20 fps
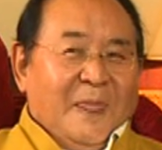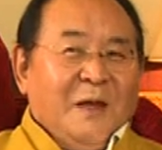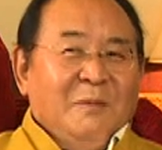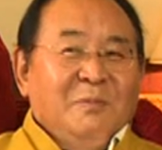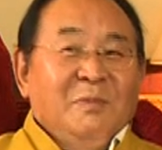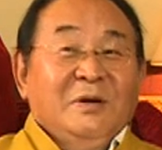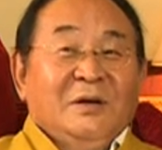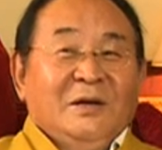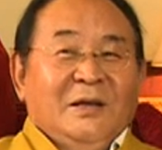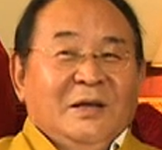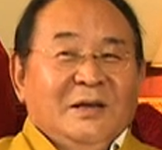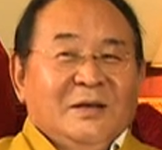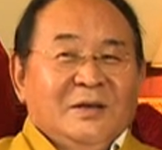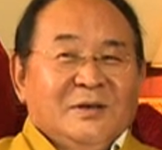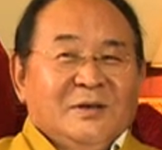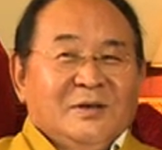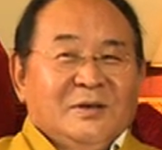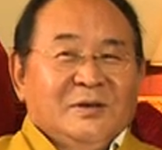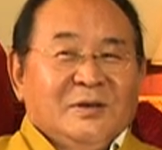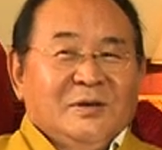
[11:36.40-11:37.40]
Middle
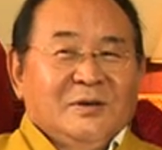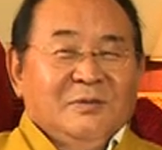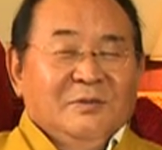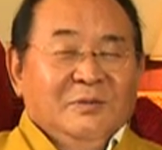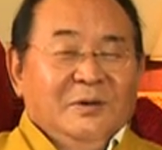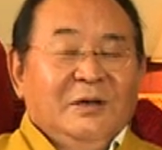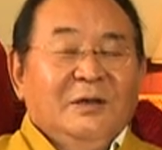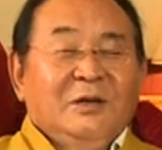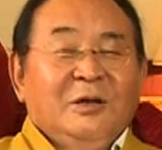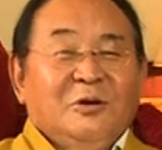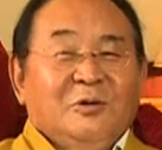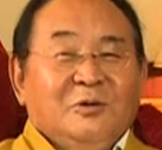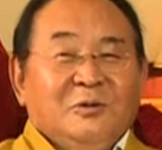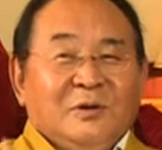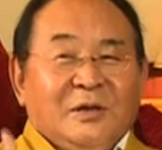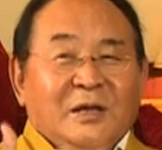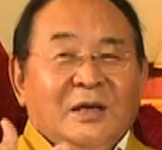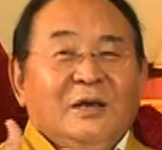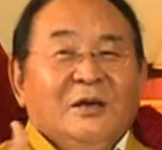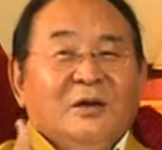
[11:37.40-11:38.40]
East. We need to
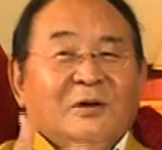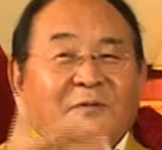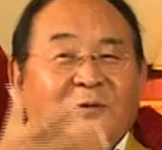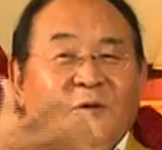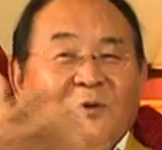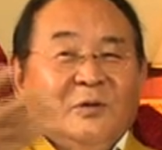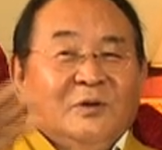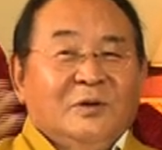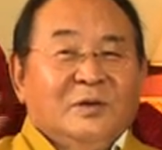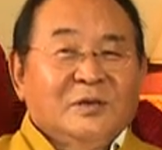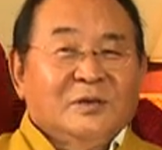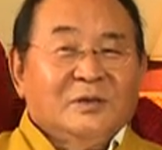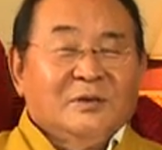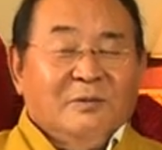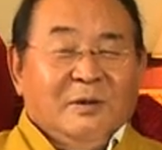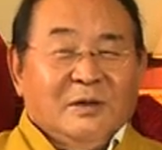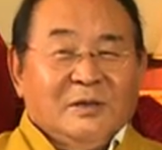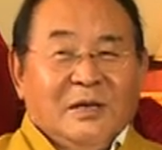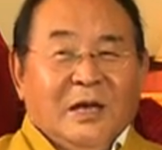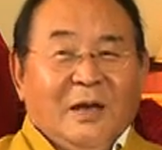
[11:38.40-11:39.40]
think of all this,
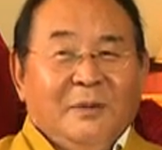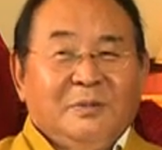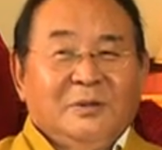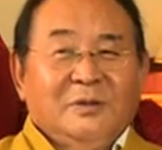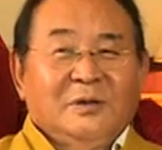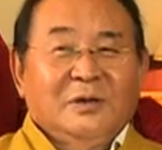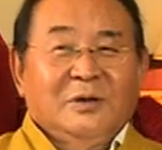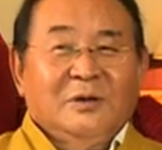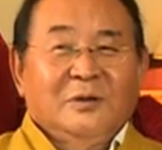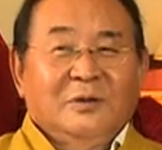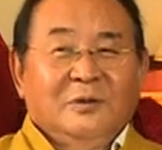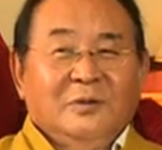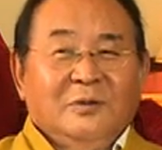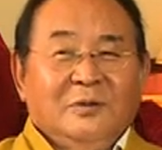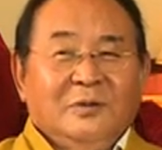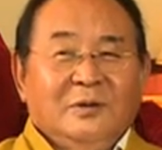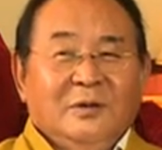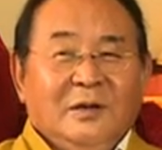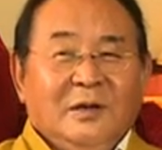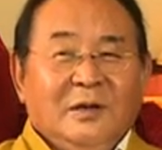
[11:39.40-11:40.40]
what's happening, you
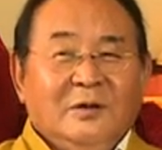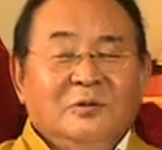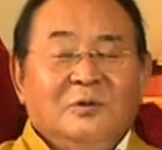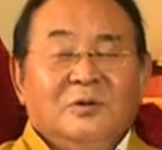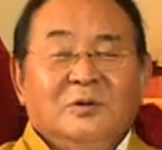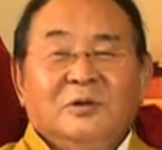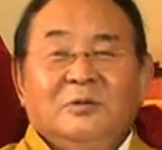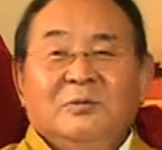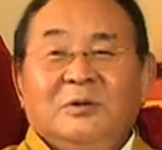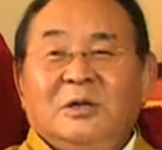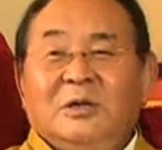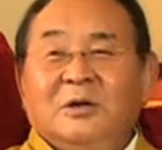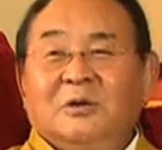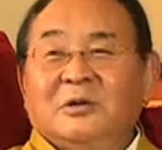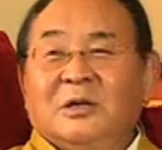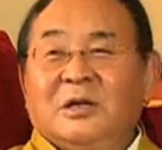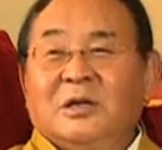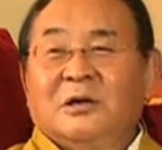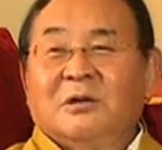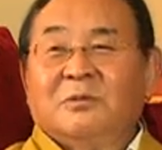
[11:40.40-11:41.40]
know. And also we
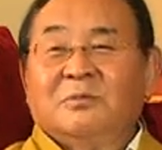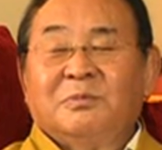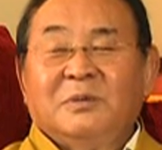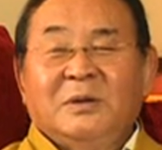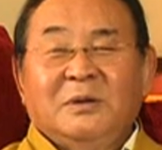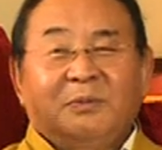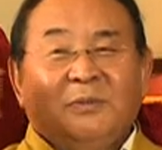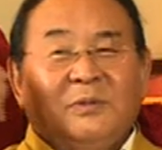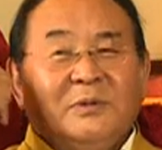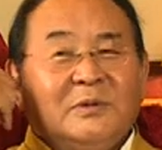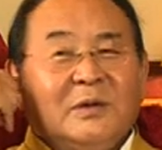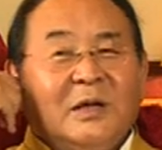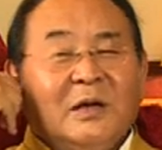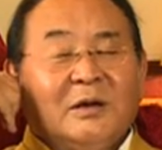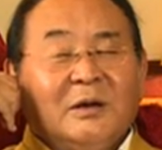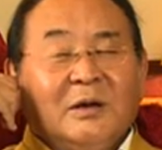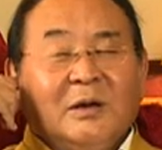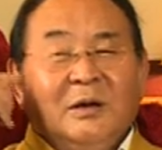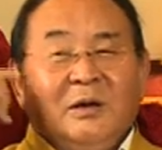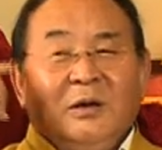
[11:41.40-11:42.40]
need to think of people
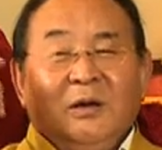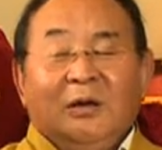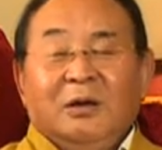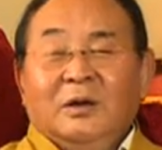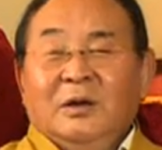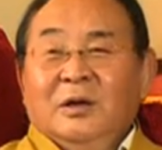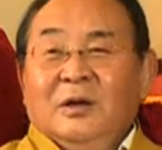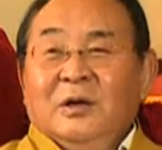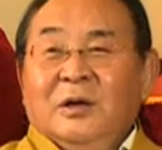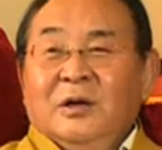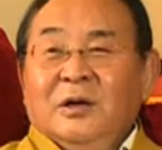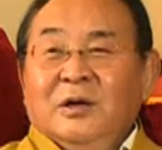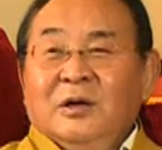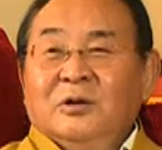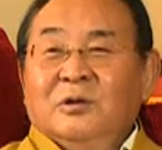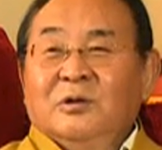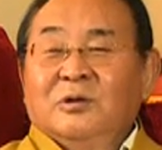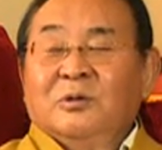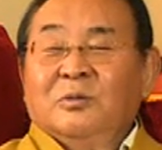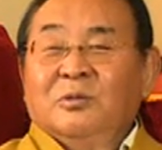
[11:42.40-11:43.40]
like,
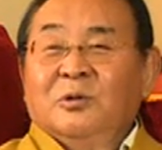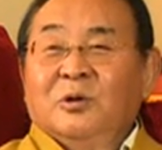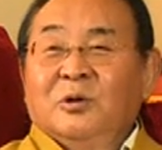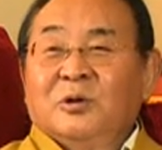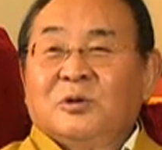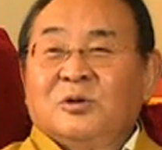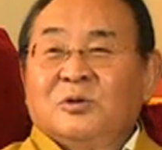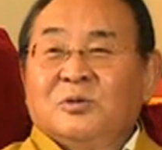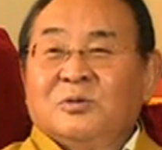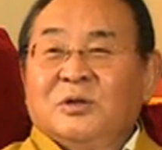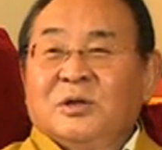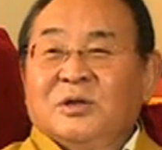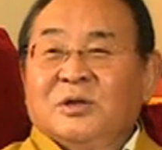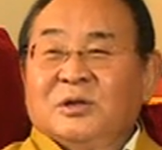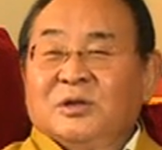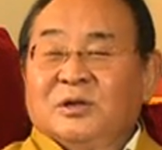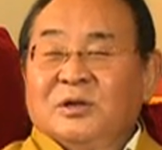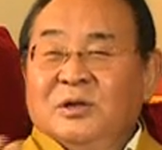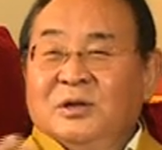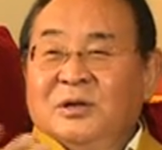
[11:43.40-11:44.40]
you know, those who
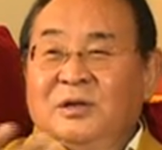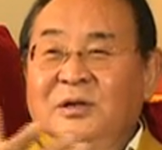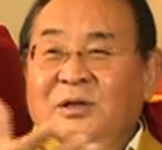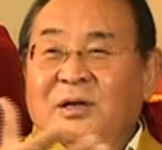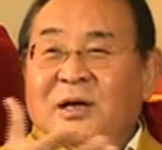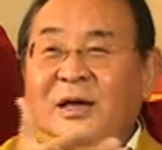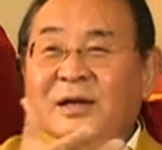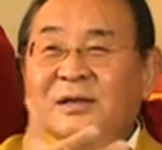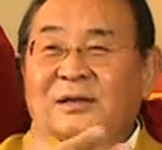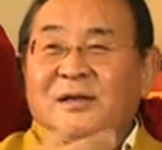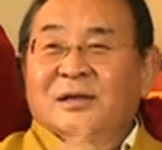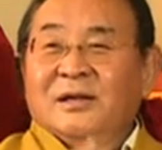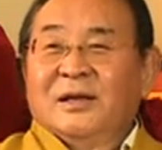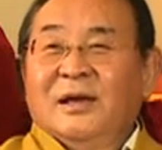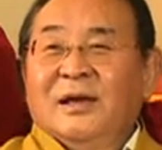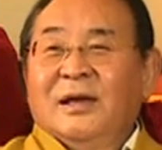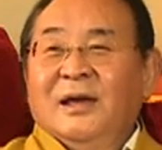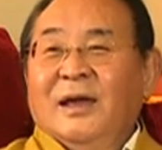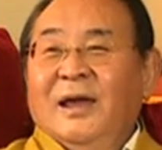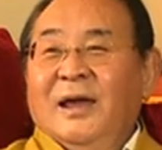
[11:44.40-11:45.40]
just died in
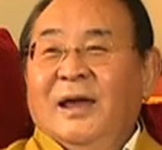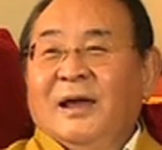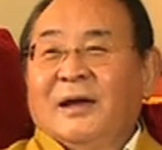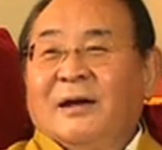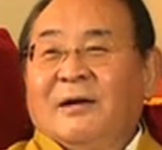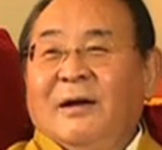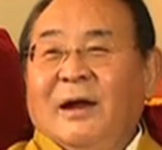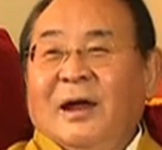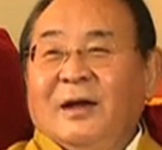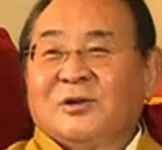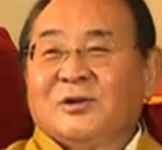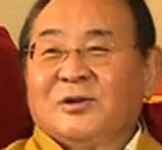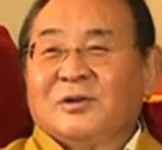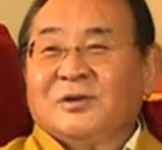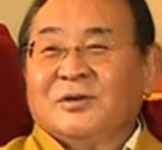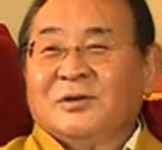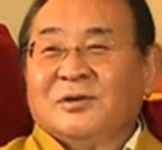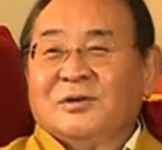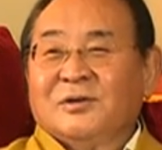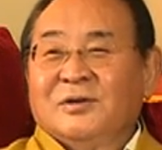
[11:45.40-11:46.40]
the air
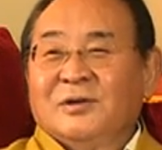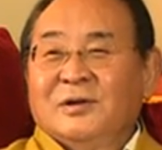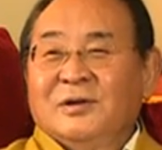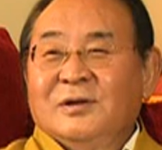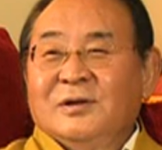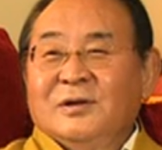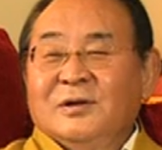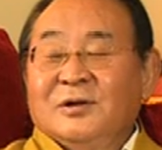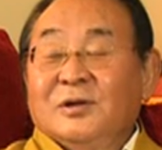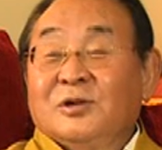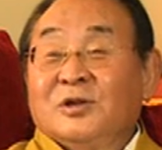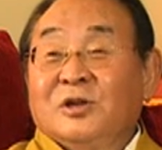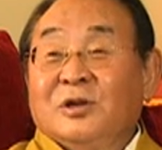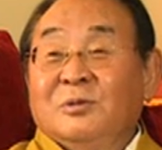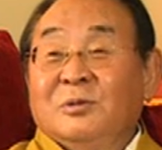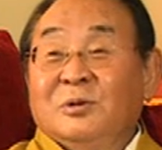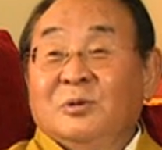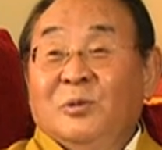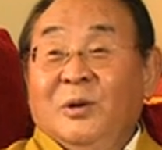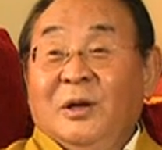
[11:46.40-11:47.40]
crash, the
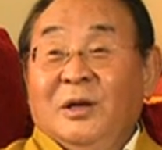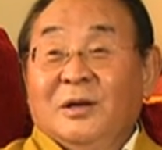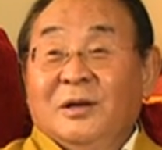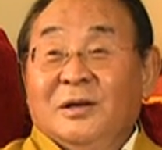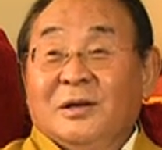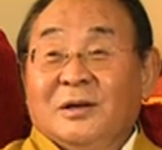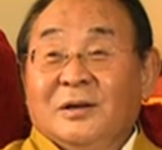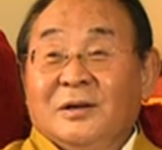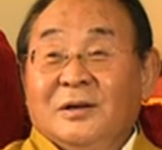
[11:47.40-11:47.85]
German wing.